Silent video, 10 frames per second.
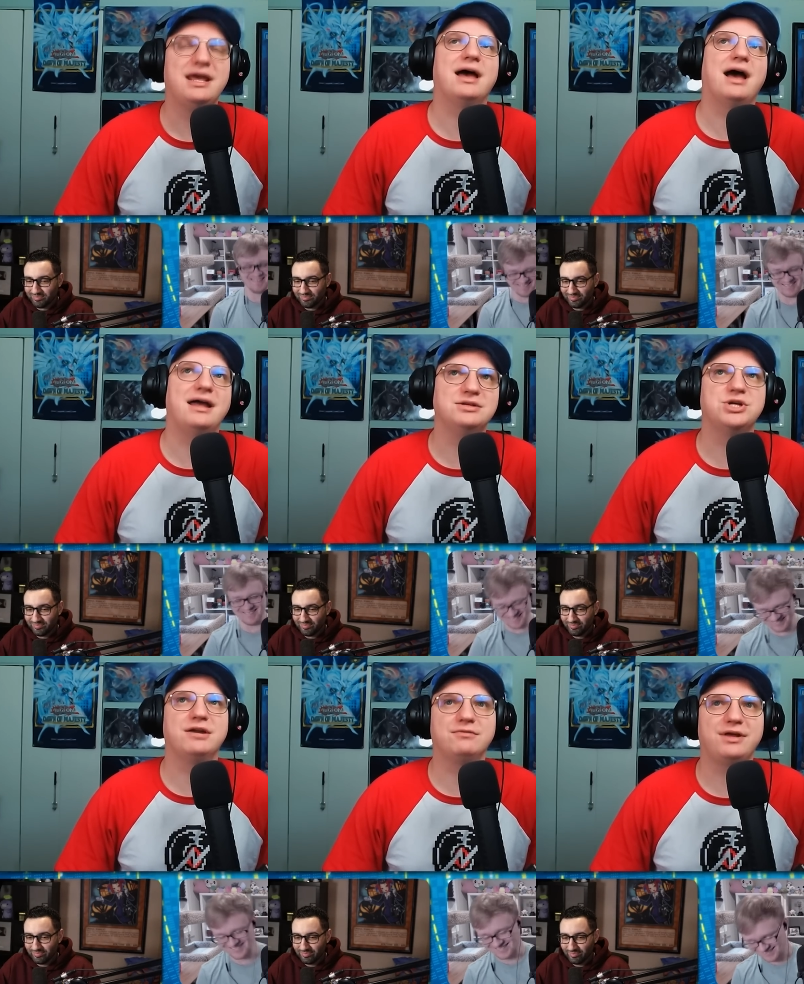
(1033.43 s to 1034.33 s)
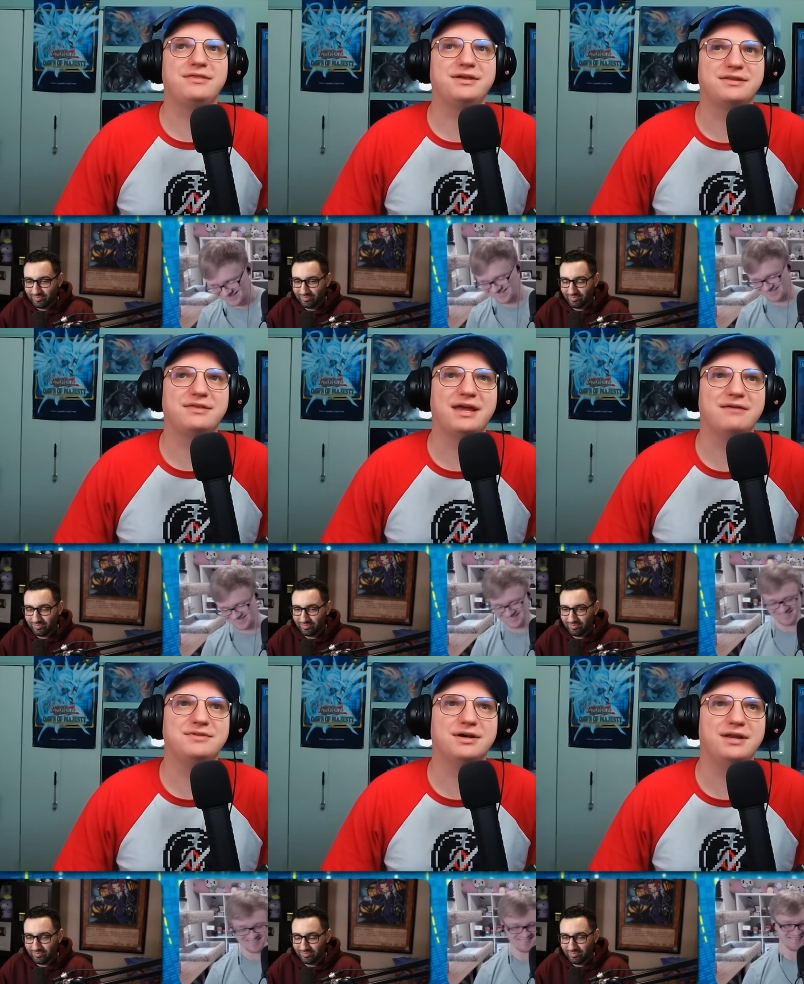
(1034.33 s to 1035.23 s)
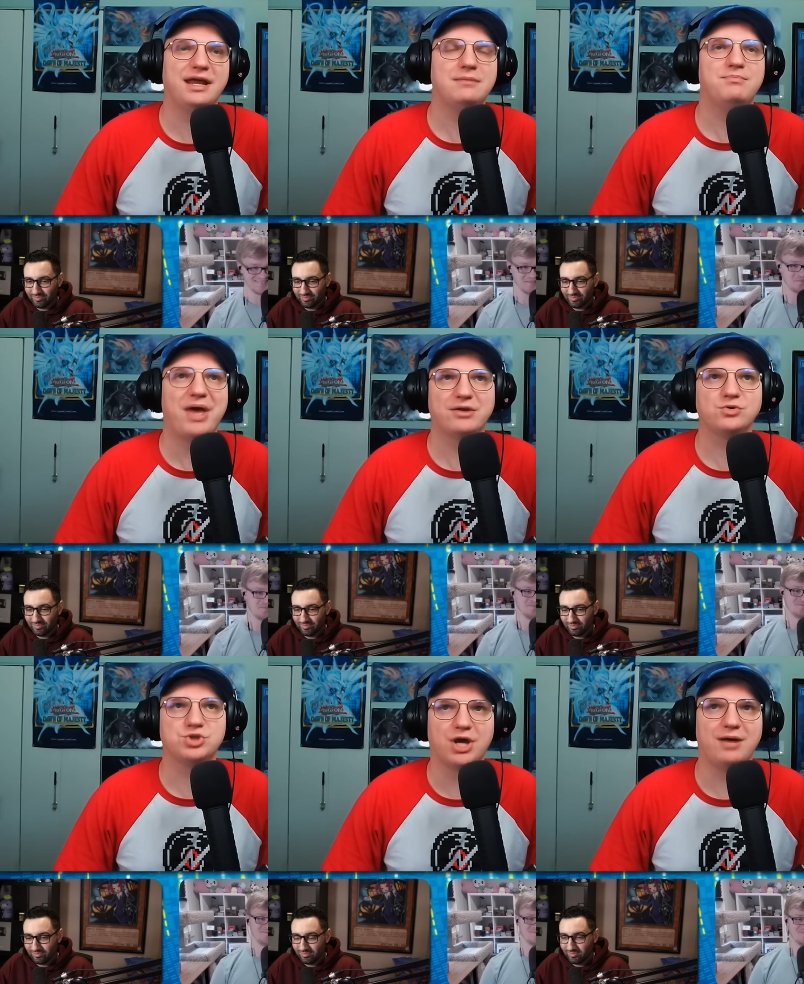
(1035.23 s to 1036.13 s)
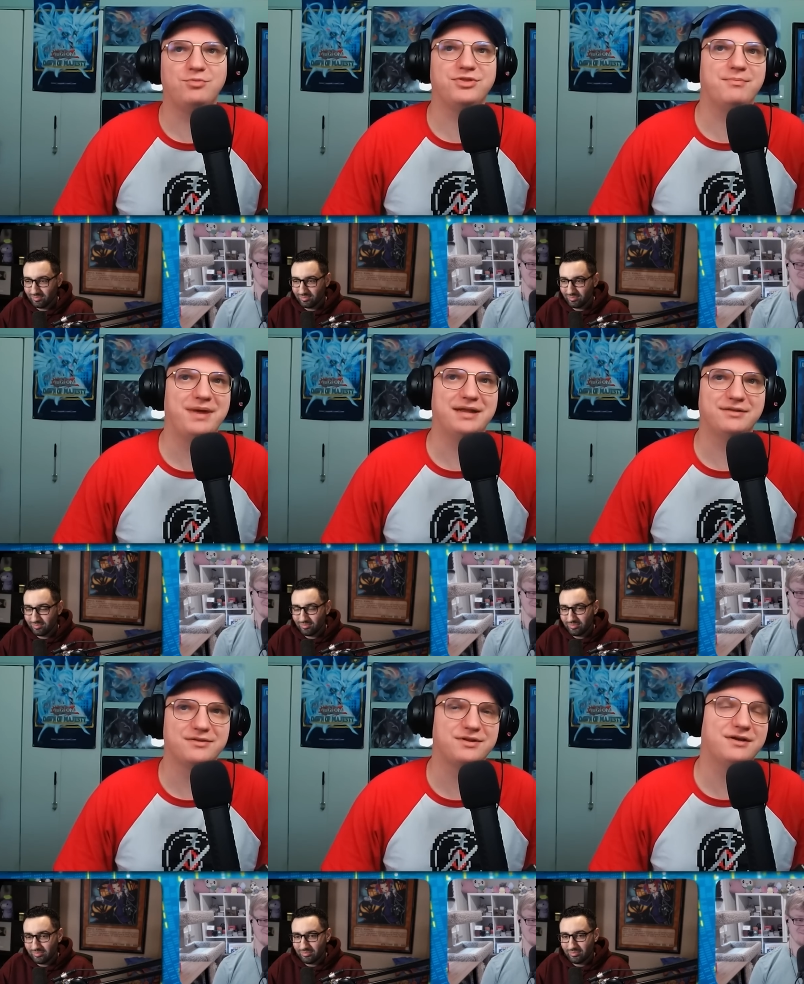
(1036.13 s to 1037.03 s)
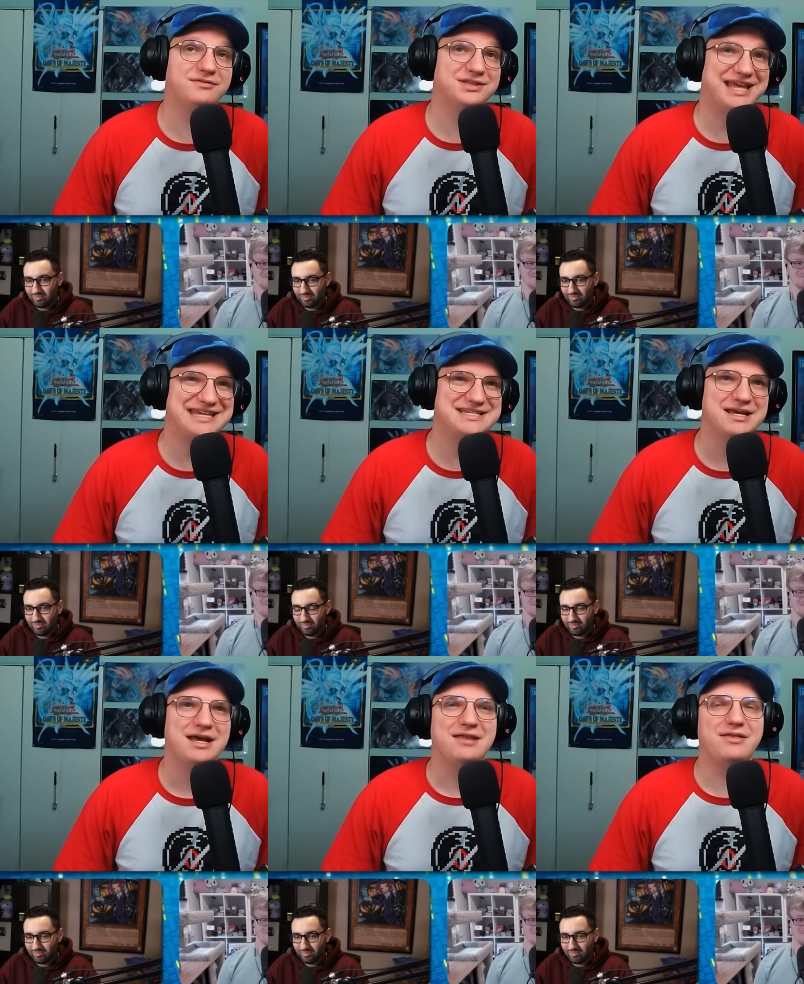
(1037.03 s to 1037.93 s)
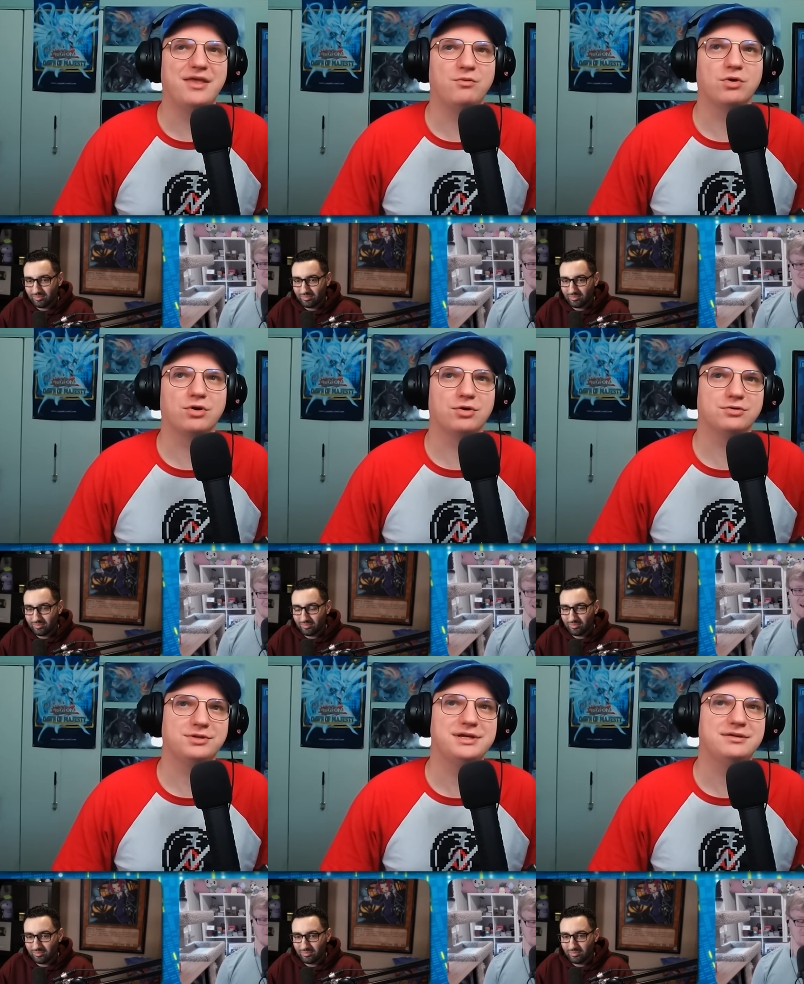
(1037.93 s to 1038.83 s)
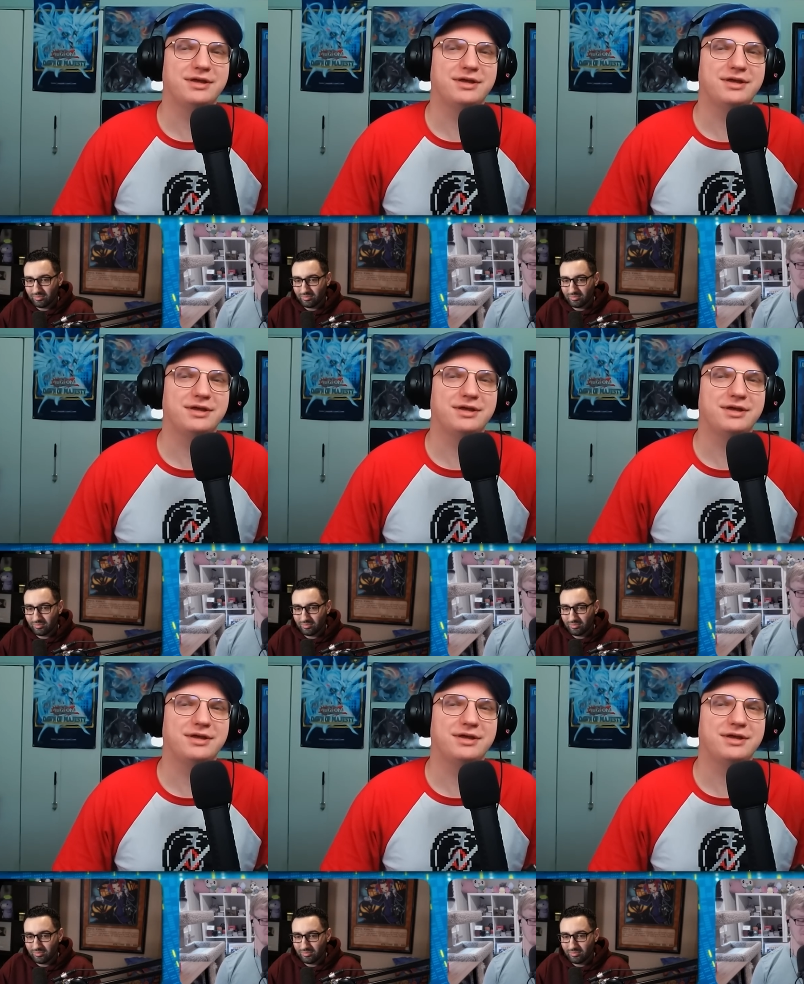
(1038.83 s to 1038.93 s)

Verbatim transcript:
Speaker 1: yeah. In general, I think that they have done a better job with the ban list of late than they were yeah. early.